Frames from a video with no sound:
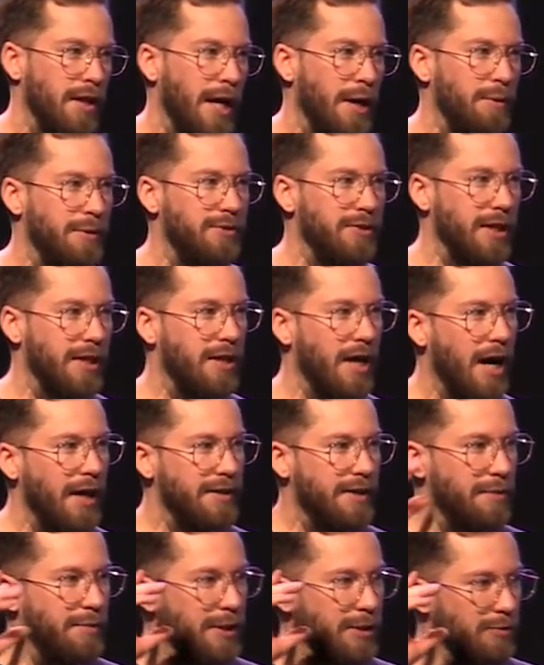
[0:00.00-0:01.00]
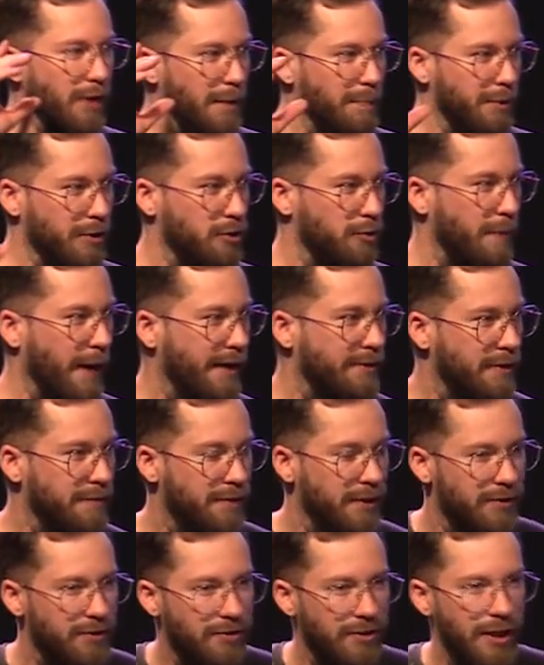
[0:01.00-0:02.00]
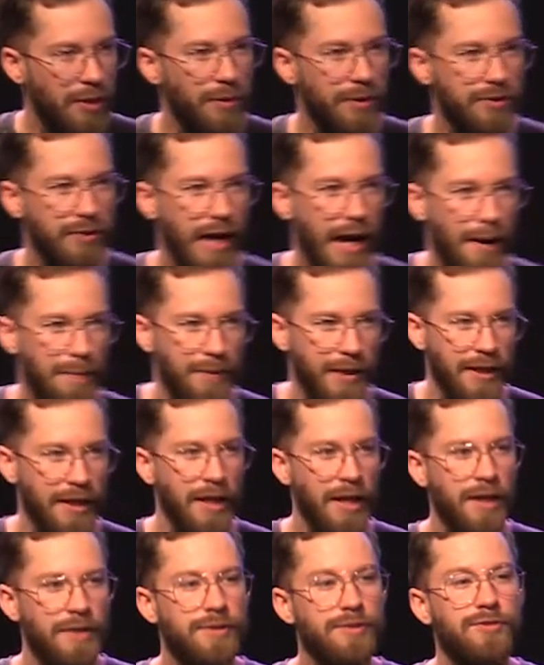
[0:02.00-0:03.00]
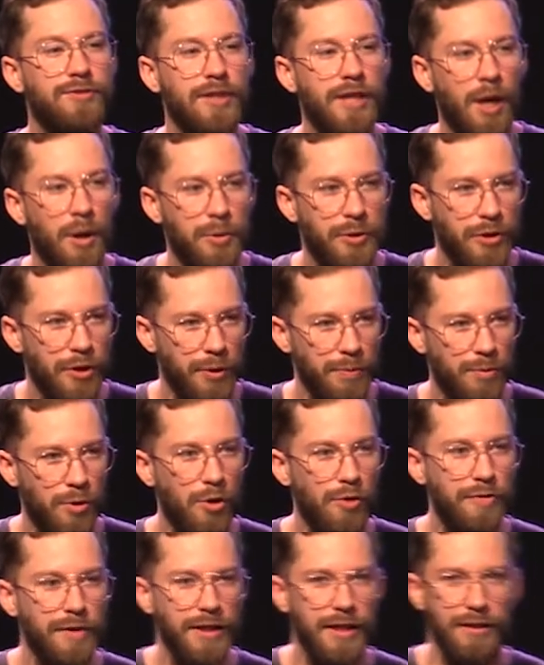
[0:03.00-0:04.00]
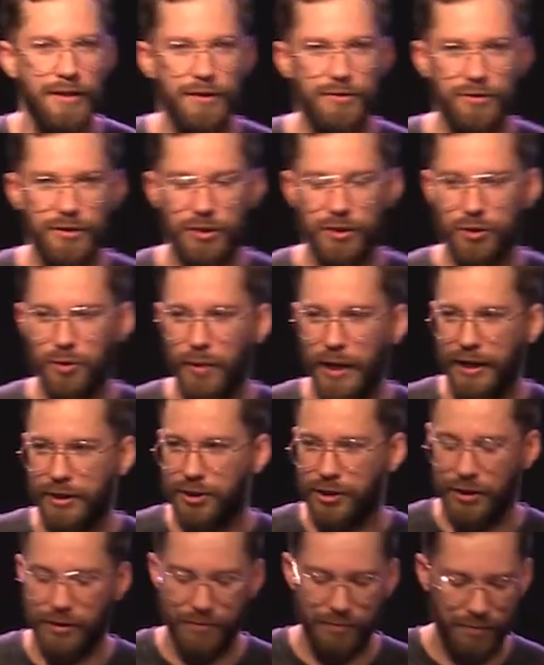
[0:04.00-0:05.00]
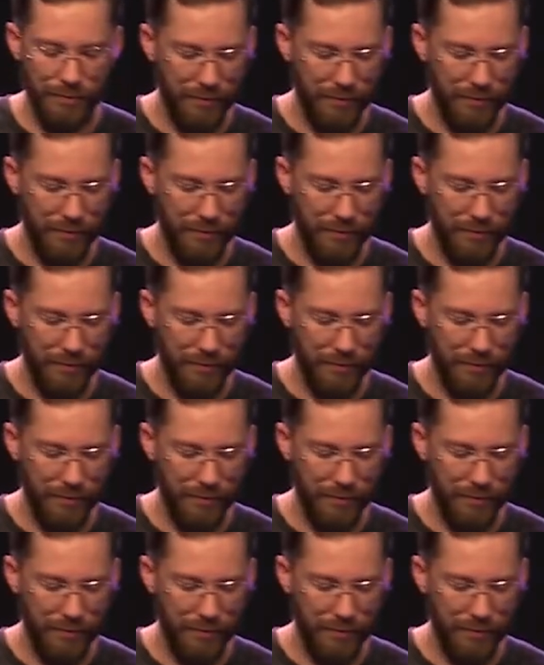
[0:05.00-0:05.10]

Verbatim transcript: And we said, God, give me the right perspective to see what's happening, to see how you're moving in this situation.